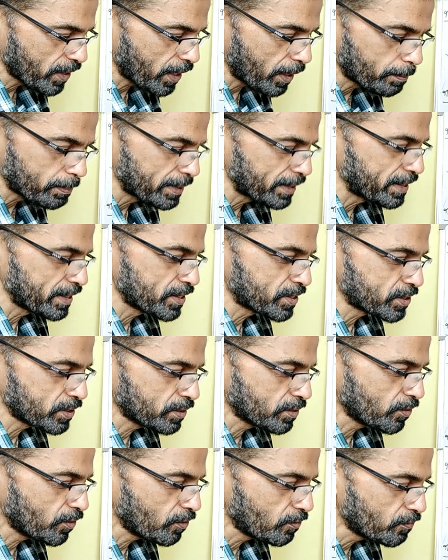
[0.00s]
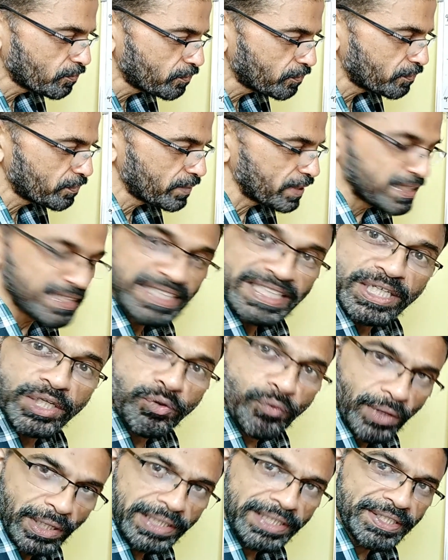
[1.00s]
application of an
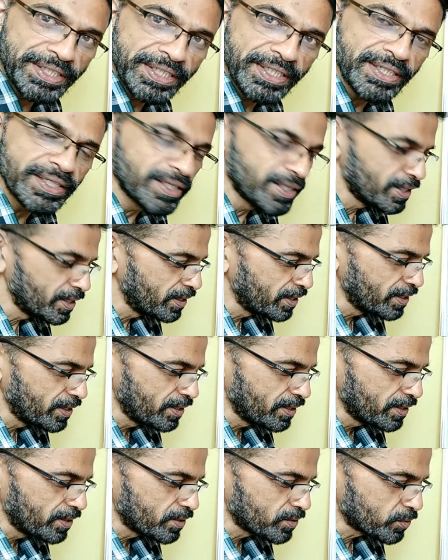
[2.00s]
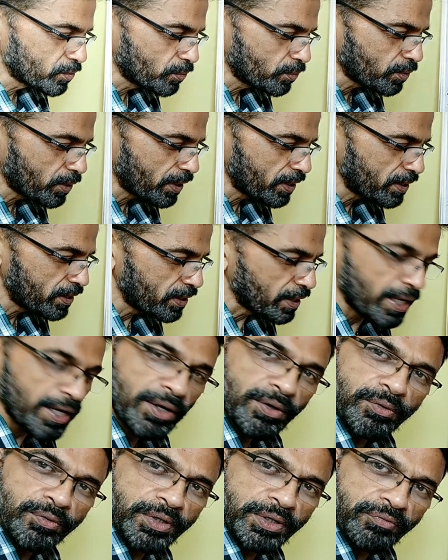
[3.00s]
inequality. So I
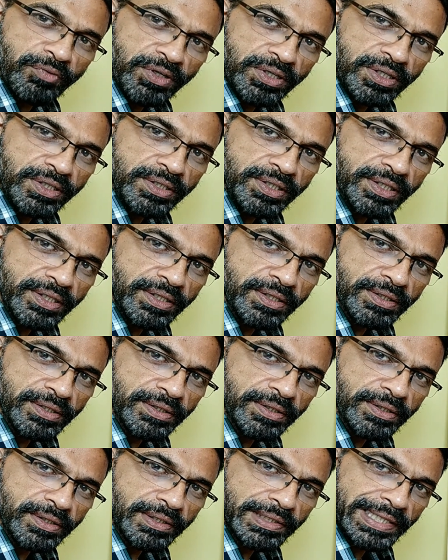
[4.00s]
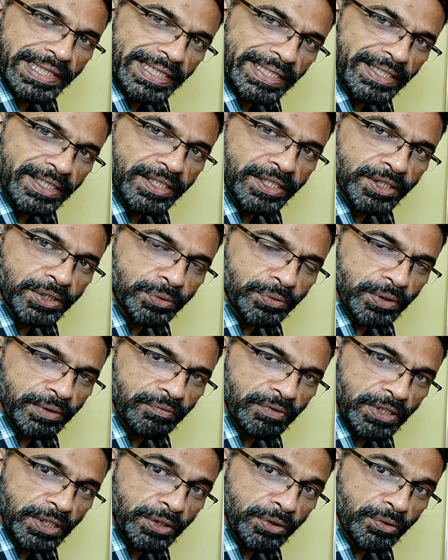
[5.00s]
have given the link to a
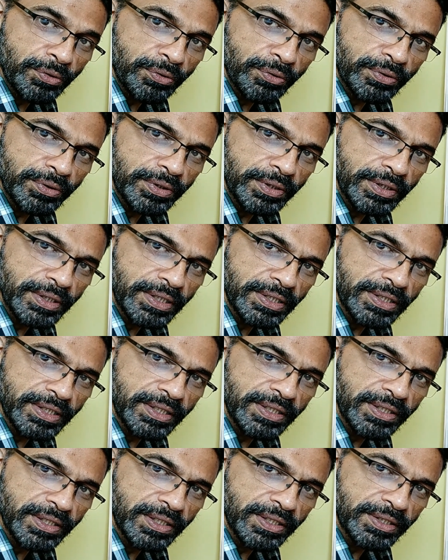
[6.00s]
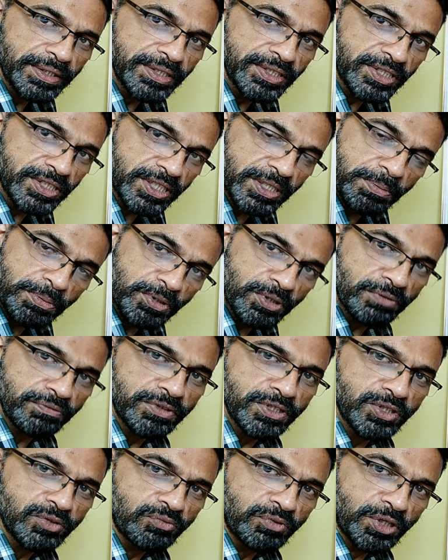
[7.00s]
video in the description of
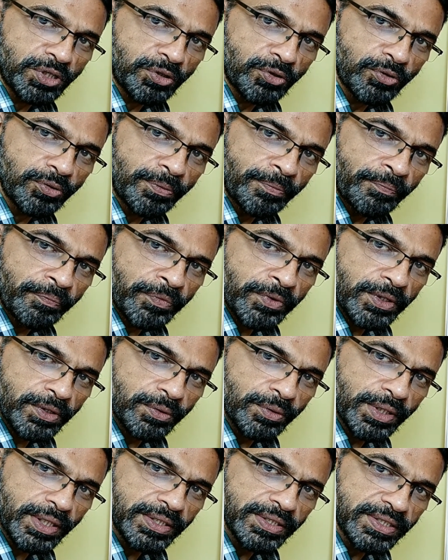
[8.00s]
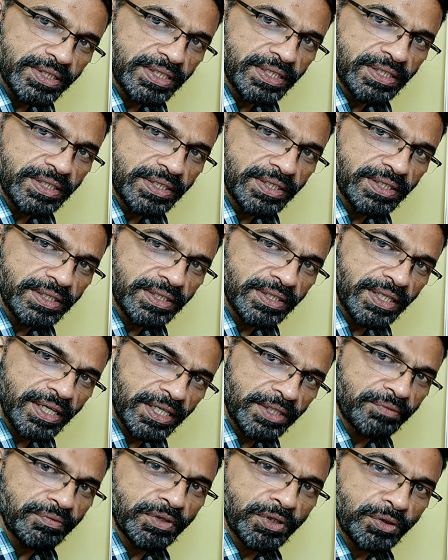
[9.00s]
this video. You can see in
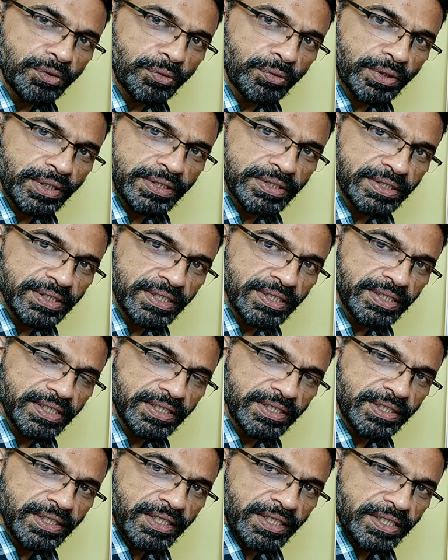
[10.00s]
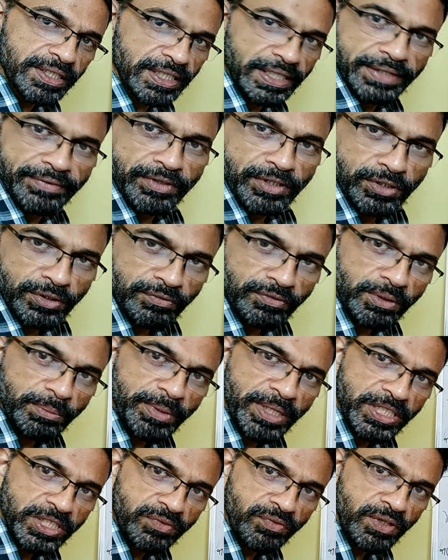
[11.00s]
that video, you can see the derivation of the
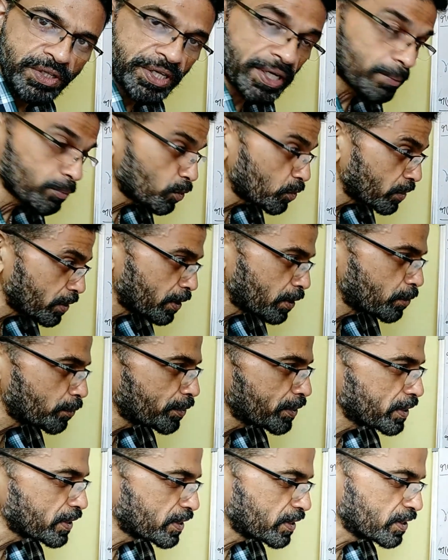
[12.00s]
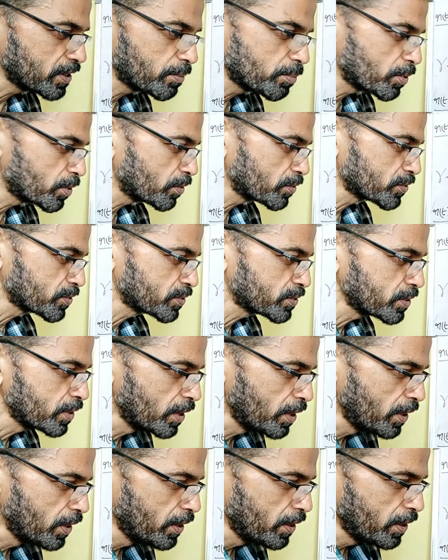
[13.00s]
match filter. I'm not including it here because
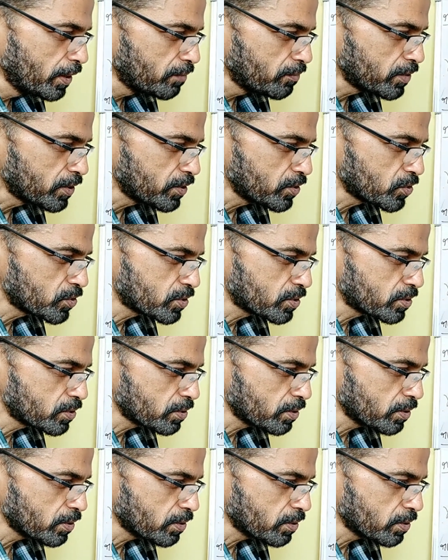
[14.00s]
it is